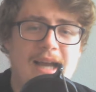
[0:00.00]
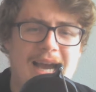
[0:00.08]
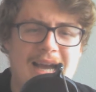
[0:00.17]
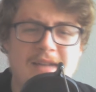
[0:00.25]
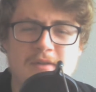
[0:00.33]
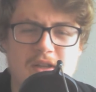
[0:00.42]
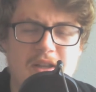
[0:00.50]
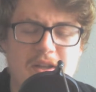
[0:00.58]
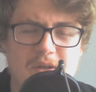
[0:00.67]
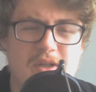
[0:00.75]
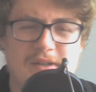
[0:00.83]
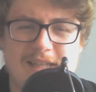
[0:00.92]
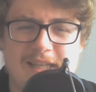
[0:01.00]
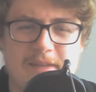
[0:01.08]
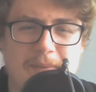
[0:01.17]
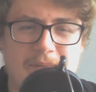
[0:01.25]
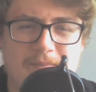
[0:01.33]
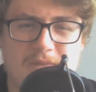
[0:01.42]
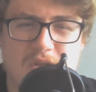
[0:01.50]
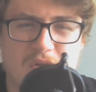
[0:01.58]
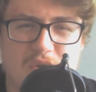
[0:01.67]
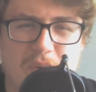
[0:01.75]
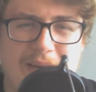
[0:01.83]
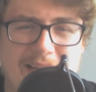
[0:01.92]
And also the Usos seem to be
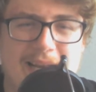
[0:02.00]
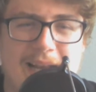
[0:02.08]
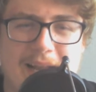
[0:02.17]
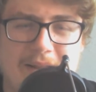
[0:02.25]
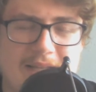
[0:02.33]
sort of tweening now.